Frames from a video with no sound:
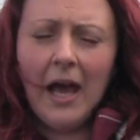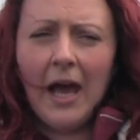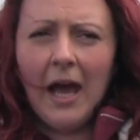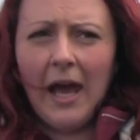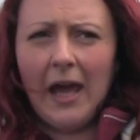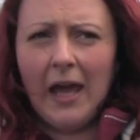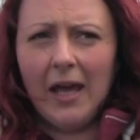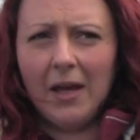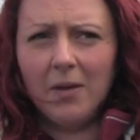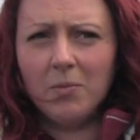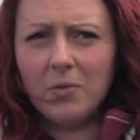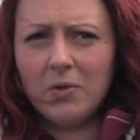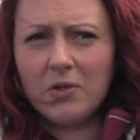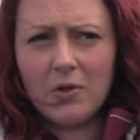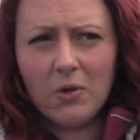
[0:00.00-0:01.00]

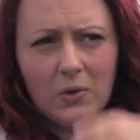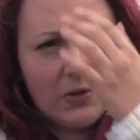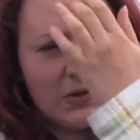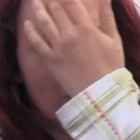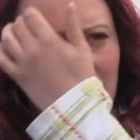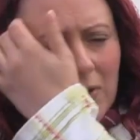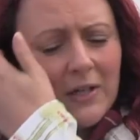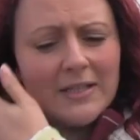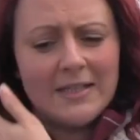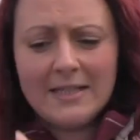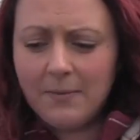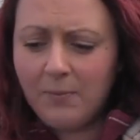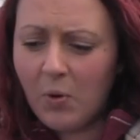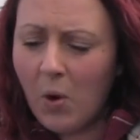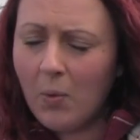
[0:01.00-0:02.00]
There's also sort of
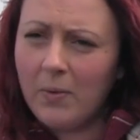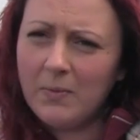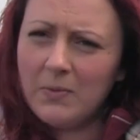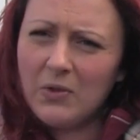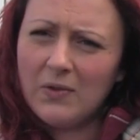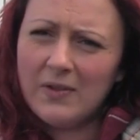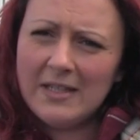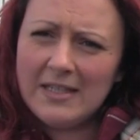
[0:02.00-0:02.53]
problems on the